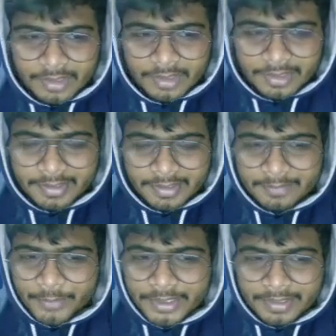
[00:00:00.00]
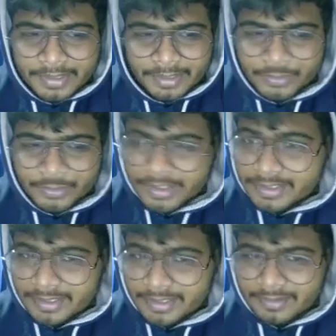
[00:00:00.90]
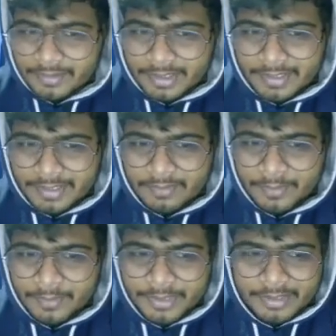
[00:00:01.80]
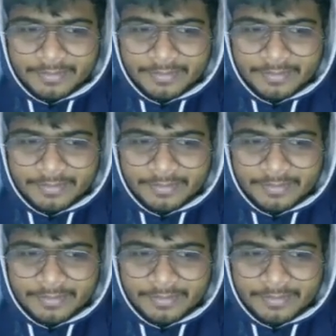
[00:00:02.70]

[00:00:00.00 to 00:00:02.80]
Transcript: it printed n, so n is 10. Okay, 10 will be printed,